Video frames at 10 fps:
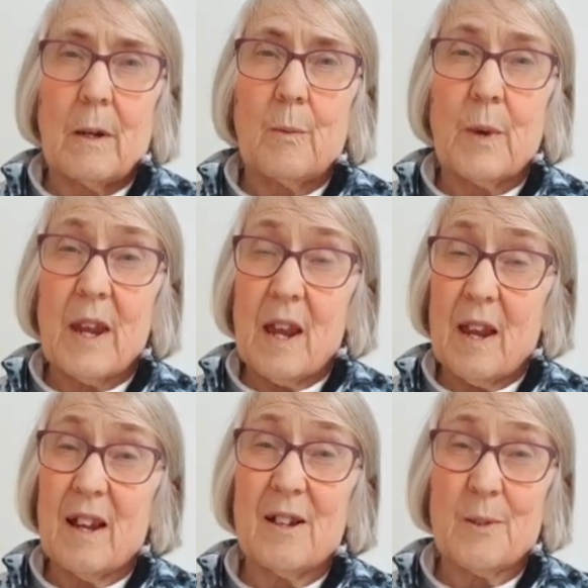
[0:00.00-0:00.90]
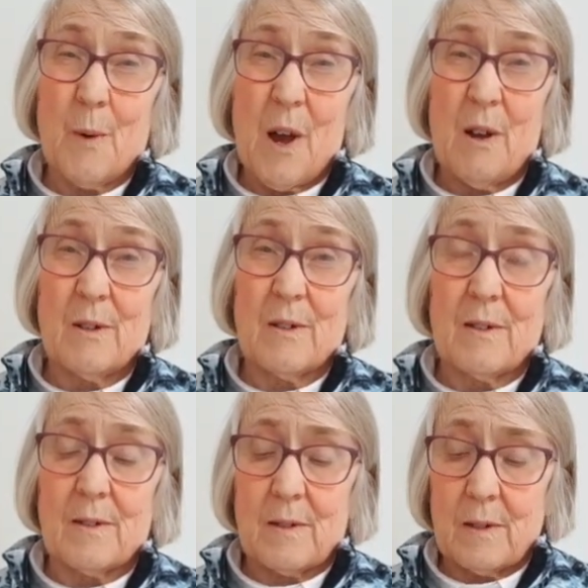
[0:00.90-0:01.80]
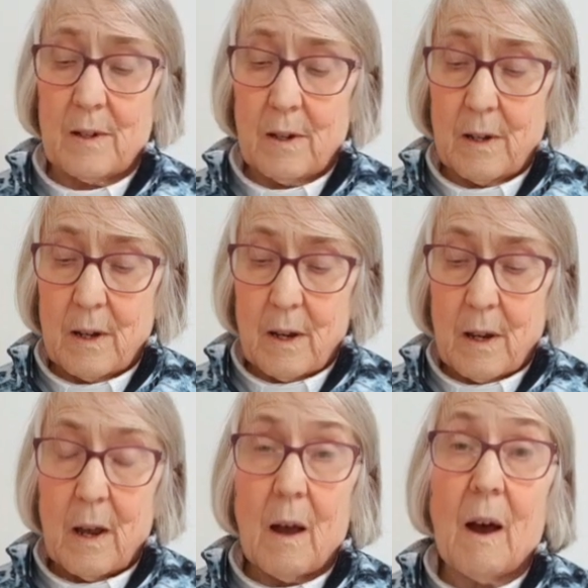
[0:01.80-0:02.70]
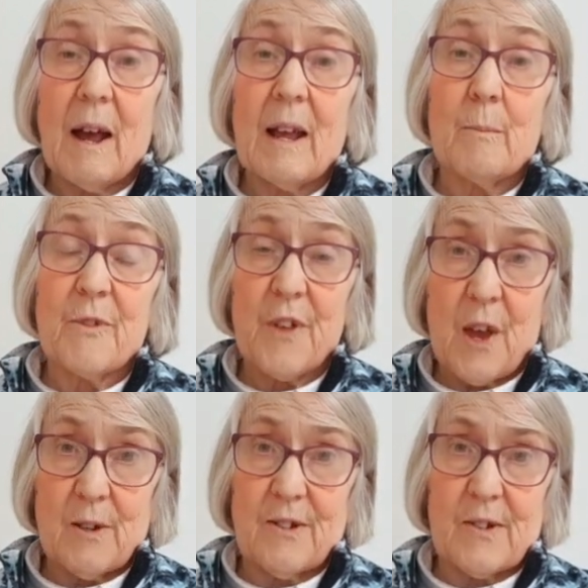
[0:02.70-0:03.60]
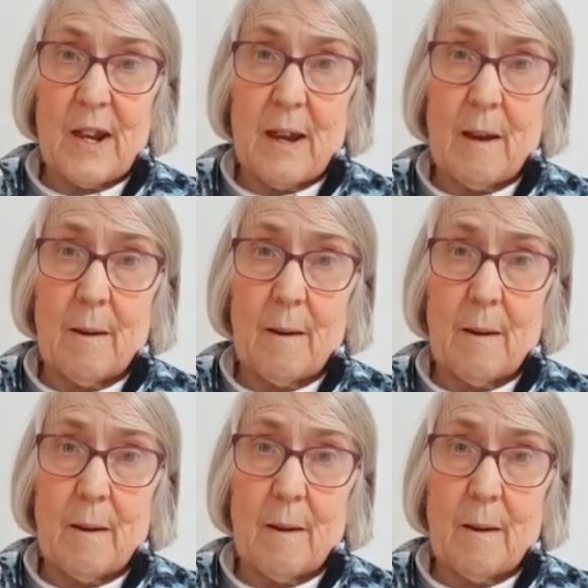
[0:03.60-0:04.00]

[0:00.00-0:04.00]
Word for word: We hear his words, I am thirsty.